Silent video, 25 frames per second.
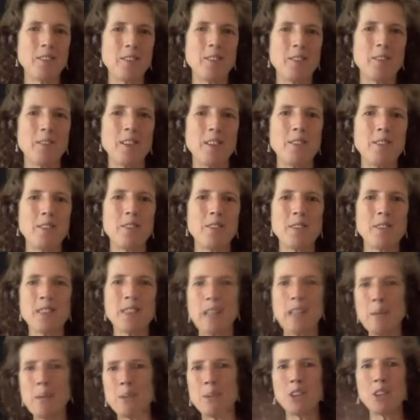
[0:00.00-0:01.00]
we've
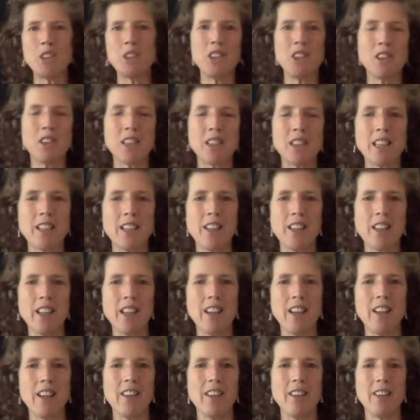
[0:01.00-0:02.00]
substituted
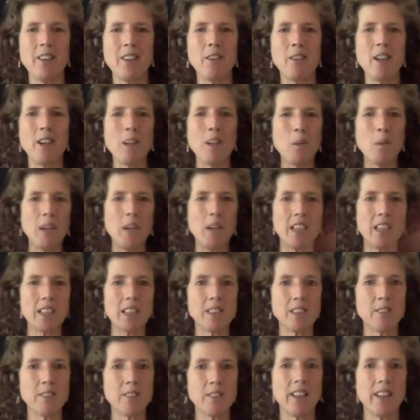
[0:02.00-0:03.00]
the real
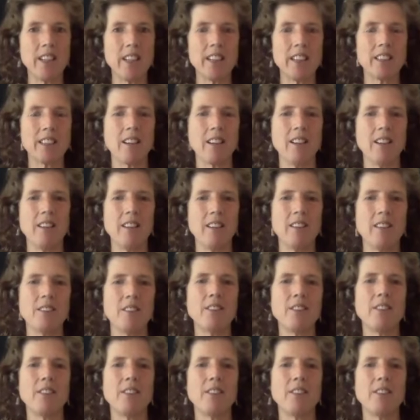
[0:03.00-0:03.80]
ones for this kind of